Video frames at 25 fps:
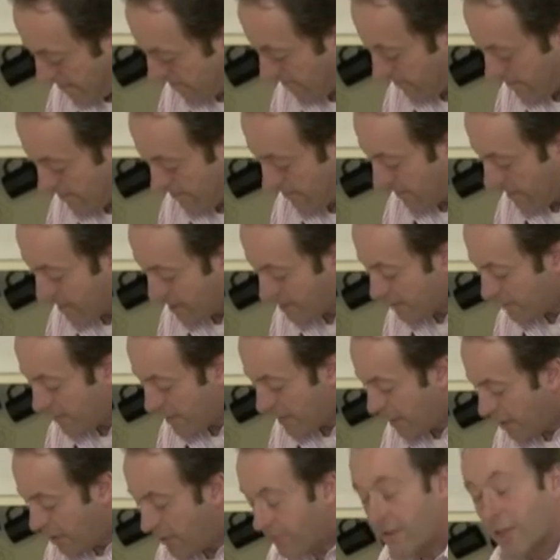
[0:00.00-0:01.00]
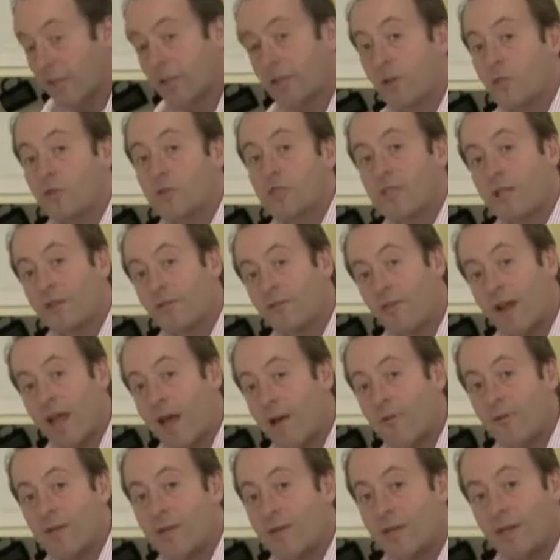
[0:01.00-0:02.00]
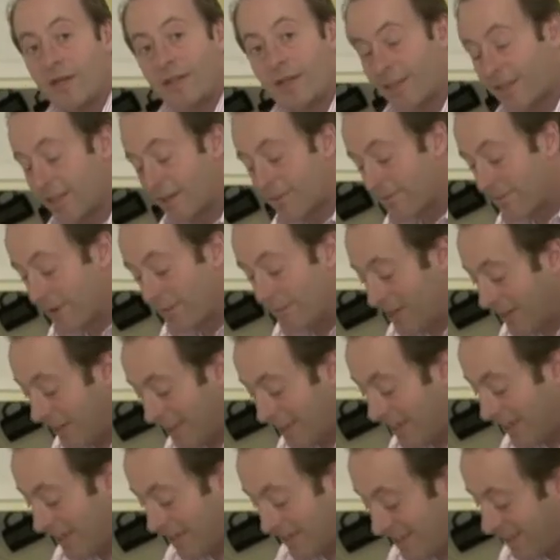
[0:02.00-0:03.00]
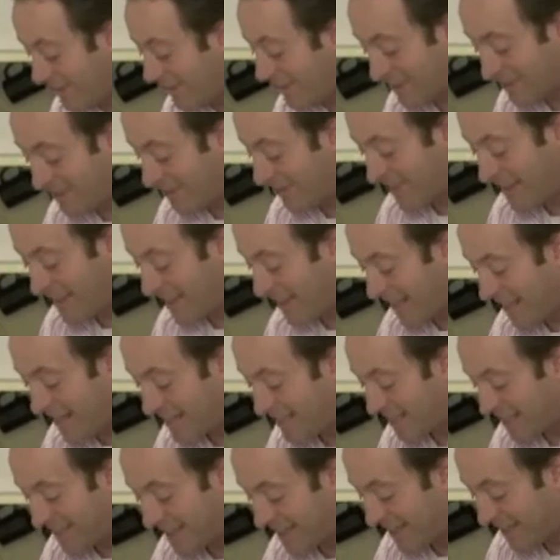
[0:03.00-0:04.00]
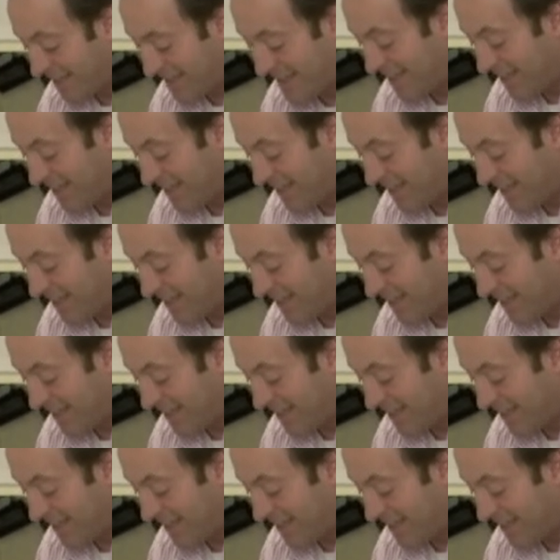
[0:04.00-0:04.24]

The smell of the toasted flour and the paprika is fantastic.